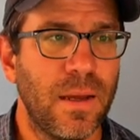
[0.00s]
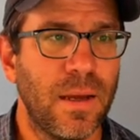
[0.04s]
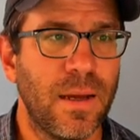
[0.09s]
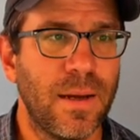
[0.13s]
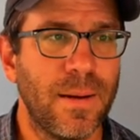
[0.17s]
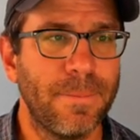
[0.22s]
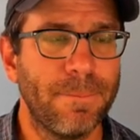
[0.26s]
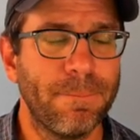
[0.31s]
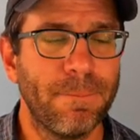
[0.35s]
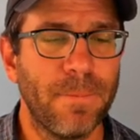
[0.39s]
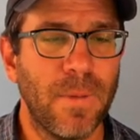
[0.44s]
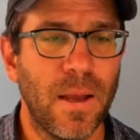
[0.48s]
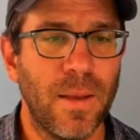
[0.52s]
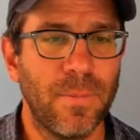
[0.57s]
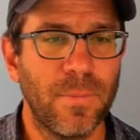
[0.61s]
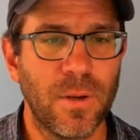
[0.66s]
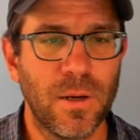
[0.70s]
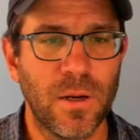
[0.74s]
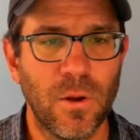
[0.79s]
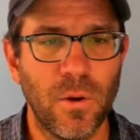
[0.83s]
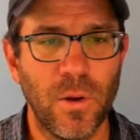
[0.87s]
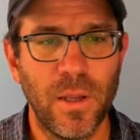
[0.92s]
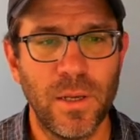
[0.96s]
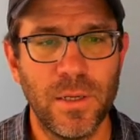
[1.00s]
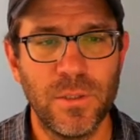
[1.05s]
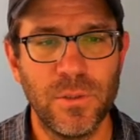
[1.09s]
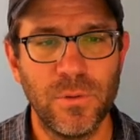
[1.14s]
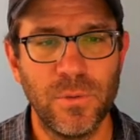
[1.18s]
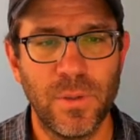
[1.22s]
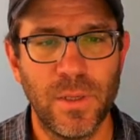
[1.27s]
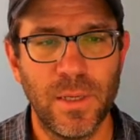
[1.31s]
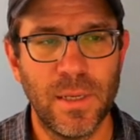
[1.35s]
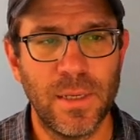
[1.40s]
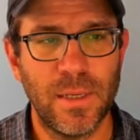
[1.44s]
Um, I'm going to go ahead and
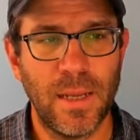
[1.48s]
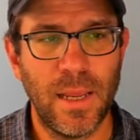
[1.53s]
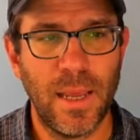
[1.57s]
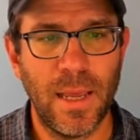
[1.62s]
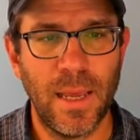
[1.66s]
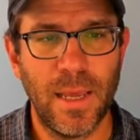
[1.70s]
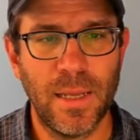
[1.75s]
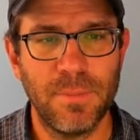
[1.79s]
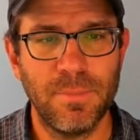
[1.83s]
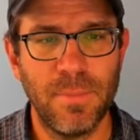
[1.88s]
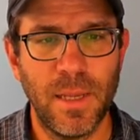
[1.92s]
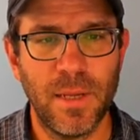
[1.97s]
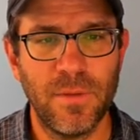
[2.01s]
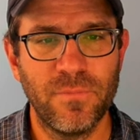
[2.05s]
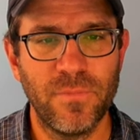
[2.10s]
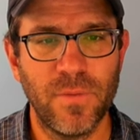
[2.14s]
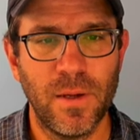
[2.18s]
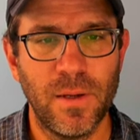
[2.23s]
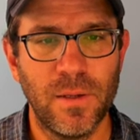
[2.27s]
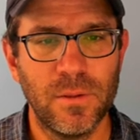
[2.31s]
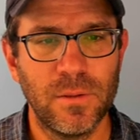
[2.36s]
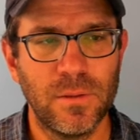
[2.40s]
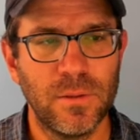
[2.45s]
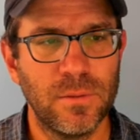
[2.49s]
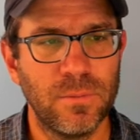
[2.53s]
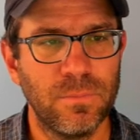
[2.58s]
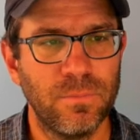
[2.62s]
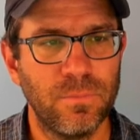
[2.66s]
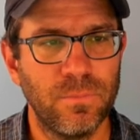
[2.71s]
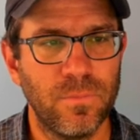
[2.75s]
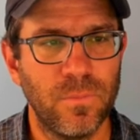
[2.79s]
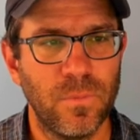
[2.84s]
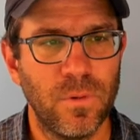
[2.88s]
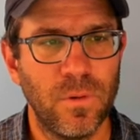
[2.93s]
do git add make file
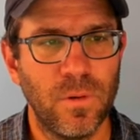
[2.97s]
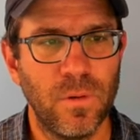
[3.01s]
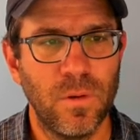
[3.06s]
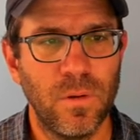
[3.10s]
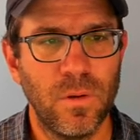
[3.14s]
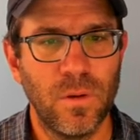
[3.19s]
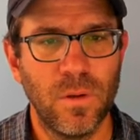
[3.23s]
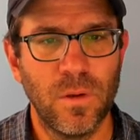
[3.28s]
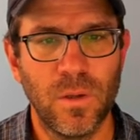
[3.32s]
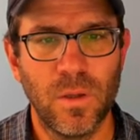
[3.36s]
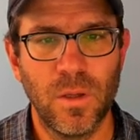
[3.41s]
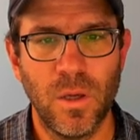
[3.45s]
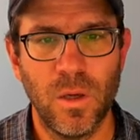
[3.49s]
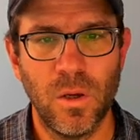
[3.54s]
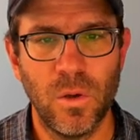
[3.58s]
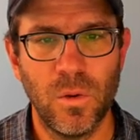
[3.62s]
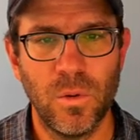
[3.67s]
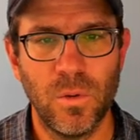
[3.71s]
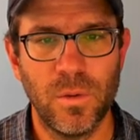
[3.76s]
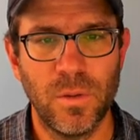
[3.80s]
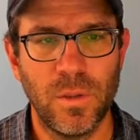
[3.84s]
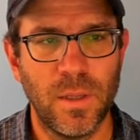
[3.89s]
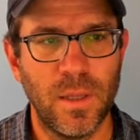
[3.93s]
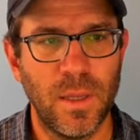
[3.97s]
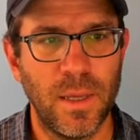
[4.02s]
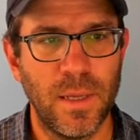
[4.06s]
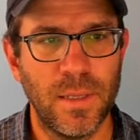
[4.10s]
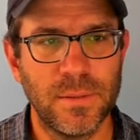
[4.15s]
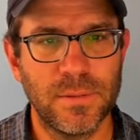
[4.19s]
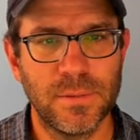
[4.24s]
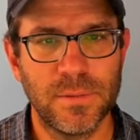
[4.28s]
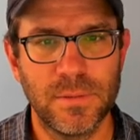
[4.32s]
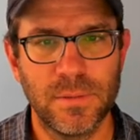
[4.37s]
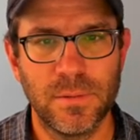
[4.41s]
code
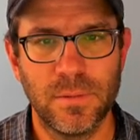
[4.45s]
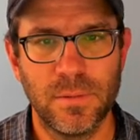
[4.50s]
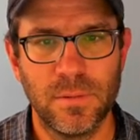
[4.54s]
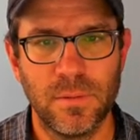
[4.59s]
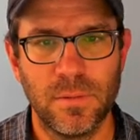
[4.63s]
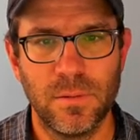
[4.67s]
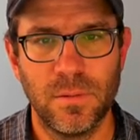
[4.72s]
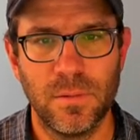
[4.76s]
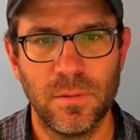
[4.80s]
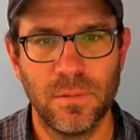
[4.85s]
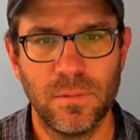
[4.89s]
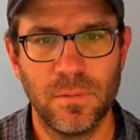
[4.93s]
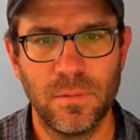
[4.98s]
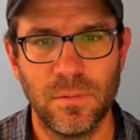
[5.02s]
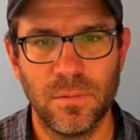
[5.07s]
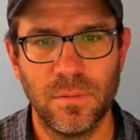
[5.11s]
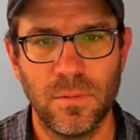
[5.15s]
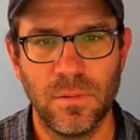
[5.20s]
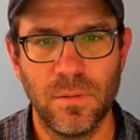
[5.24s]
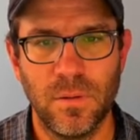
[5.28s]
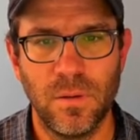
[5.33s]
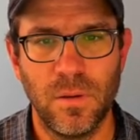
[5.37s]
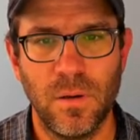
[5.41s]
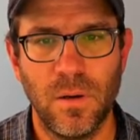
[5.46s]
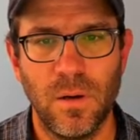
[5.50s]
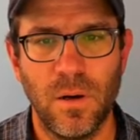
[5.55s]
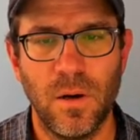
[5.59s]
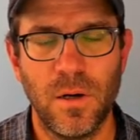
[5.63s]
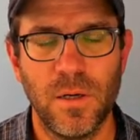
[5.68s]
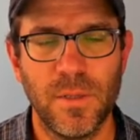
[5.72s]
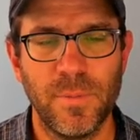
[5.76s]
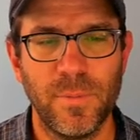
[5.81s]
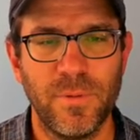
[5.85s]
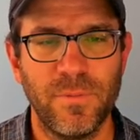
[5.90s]
get
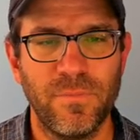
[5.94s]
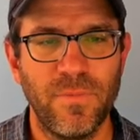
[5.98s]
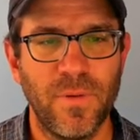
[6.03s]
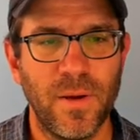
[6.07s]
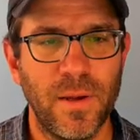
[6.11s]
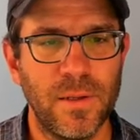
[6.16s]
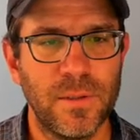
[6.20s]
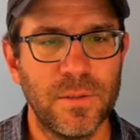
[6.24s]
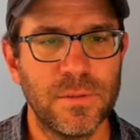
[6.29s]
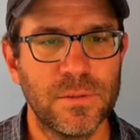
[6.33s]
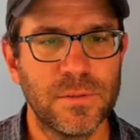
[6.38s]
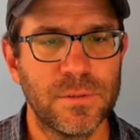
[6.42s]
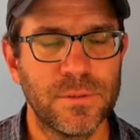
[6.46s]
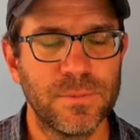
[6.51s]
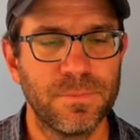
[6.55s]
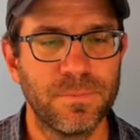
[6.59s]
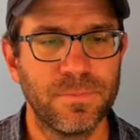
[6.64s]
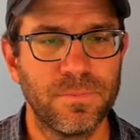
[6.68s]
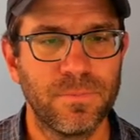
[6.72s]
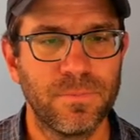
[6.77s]
rndb files